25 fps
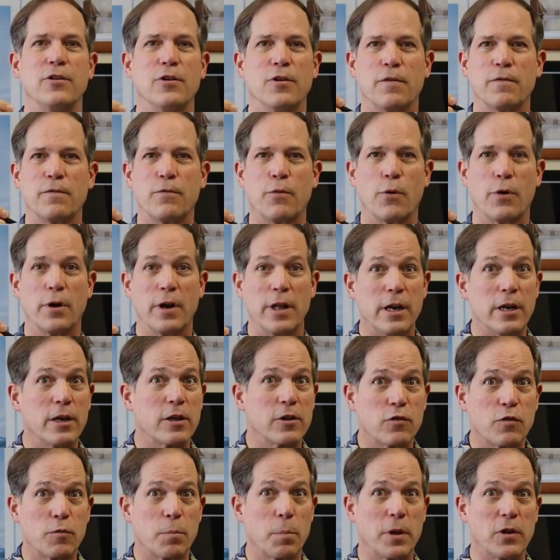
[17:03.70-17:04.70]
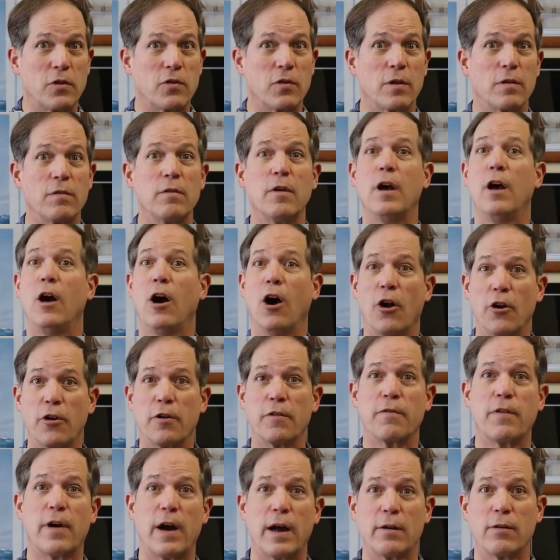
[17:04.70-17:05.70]
you know, for an inexpensive
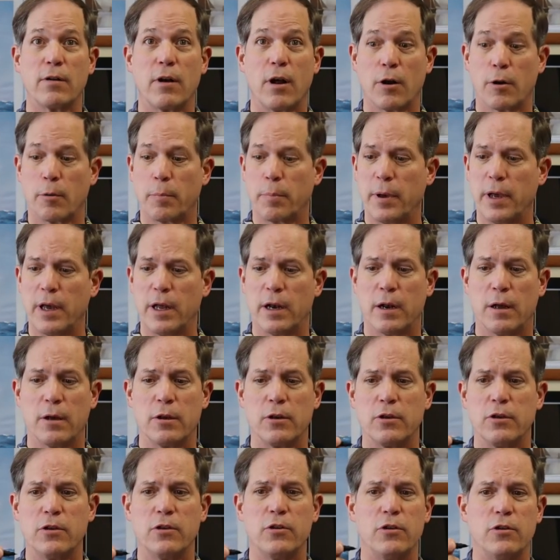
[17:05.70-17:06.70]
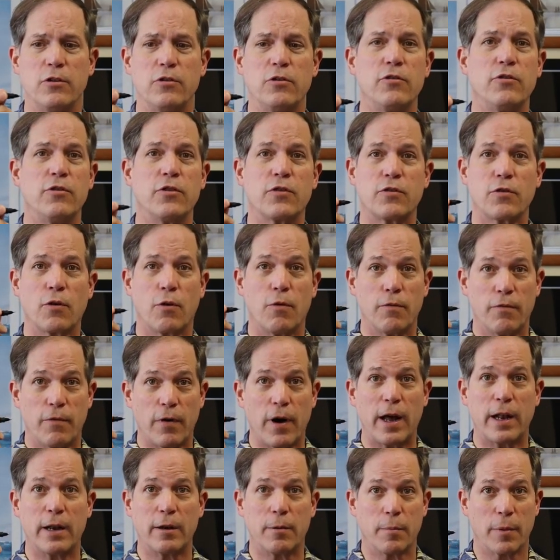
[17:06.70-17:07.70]
under $5 pen. You, you just don't
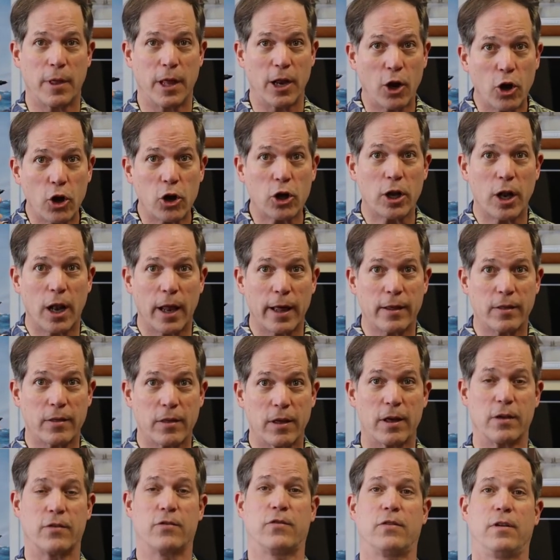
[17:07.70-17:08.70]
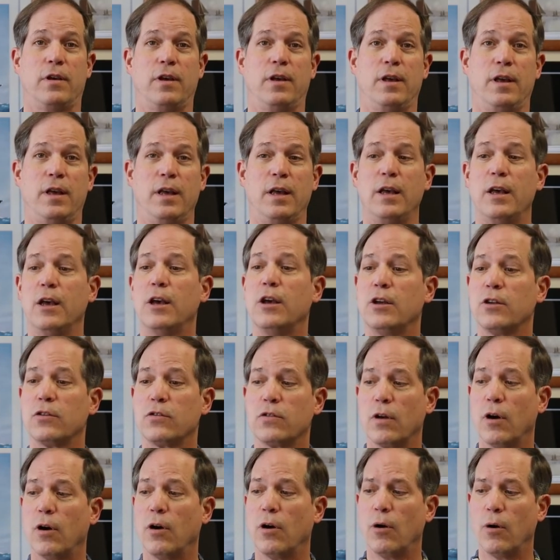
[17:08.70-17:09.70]
find them that look like this.
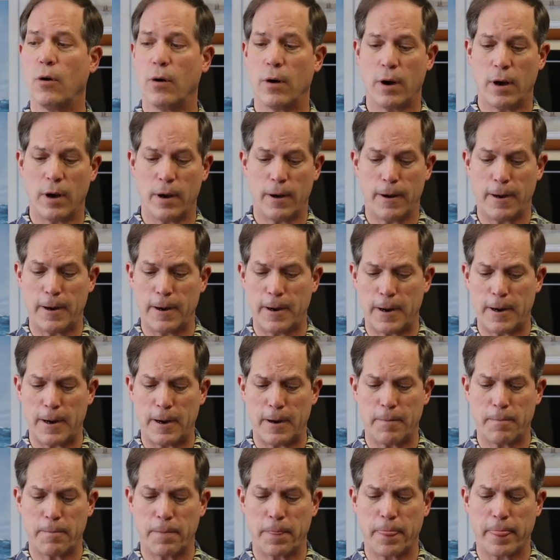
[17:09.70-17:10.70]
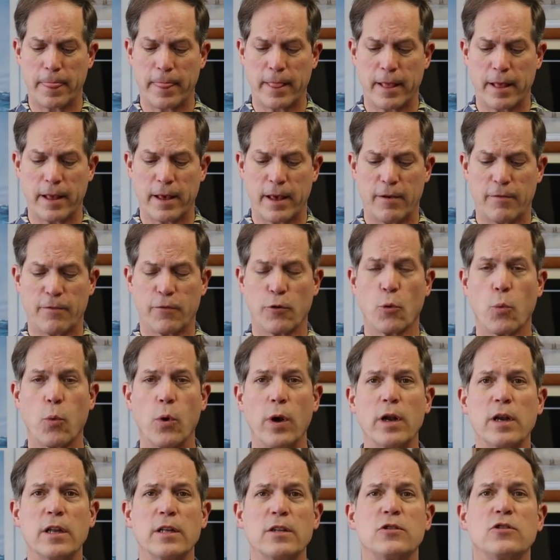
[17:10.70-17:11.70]
So uh, uh if you're
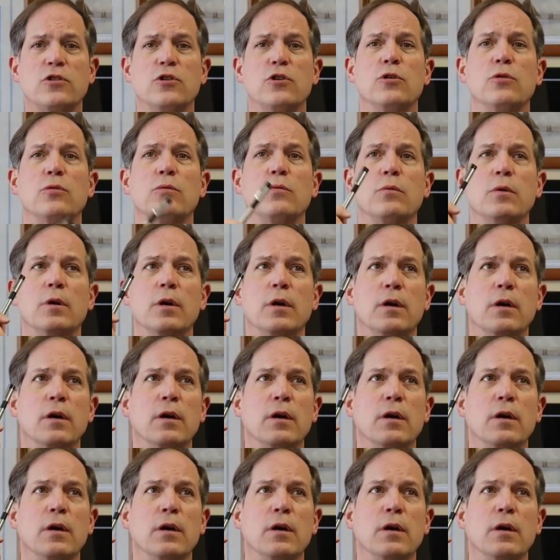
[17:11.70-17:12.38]
willing to